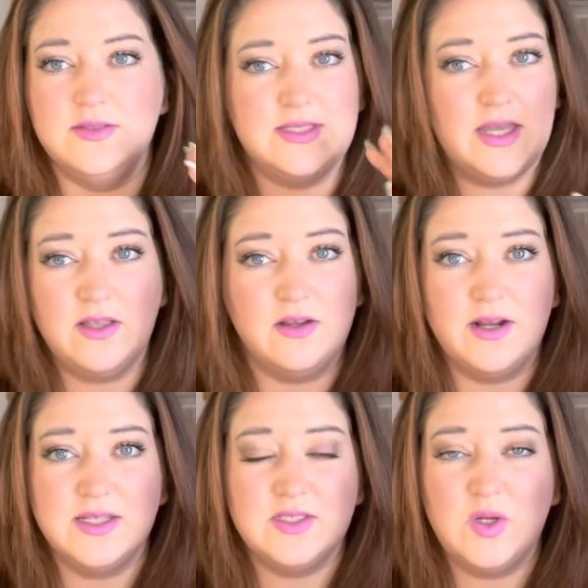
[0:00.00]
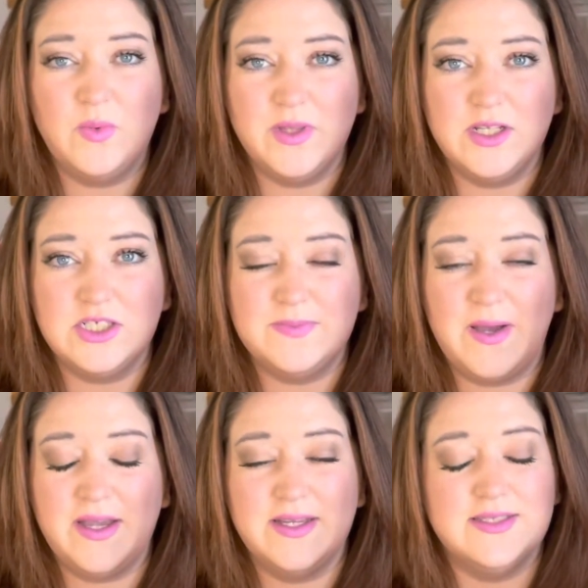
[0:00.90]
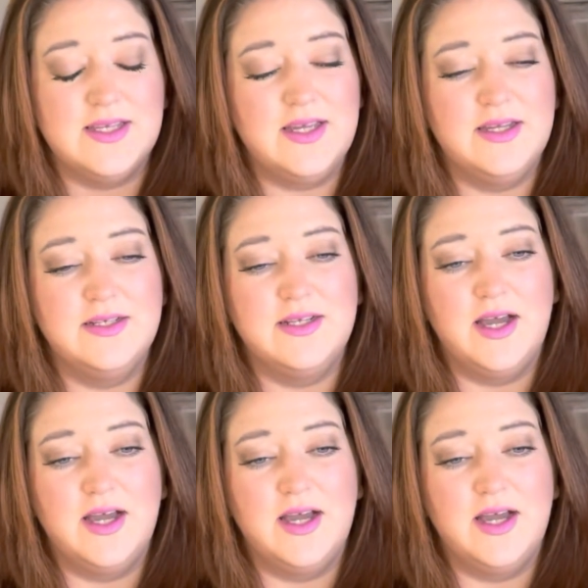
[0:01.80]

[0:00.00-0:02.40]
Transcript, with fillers: secular has no religious bias and